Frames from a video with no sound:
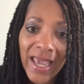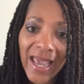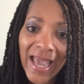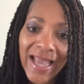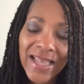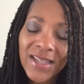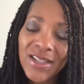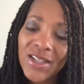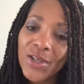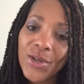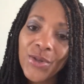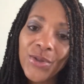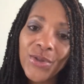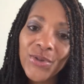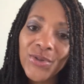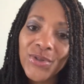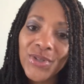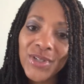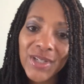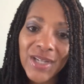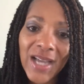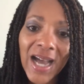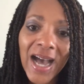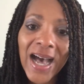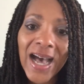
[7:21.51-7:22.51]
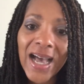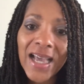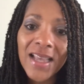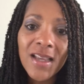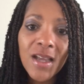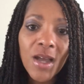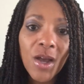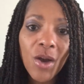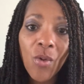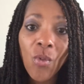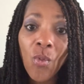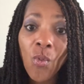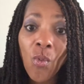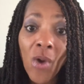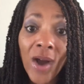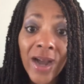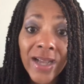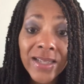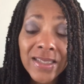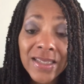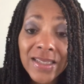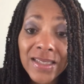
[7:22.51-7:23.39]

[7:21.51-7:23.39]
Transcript: And so there's not one